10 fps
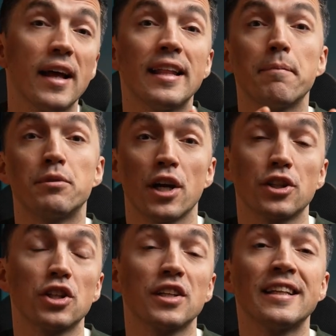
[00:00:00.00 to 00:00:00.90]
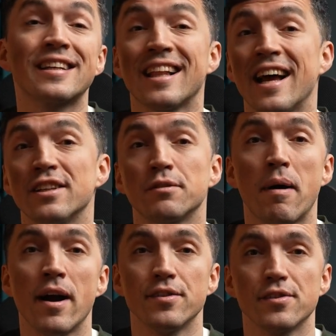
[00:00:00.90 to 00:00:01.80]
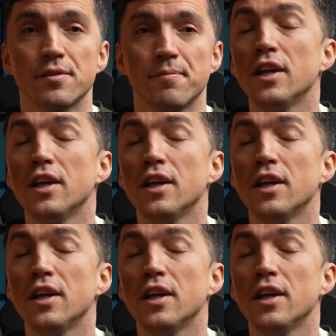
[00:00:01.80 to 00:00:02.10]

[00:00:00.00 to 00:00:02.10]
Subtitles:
and objections in clients' minds.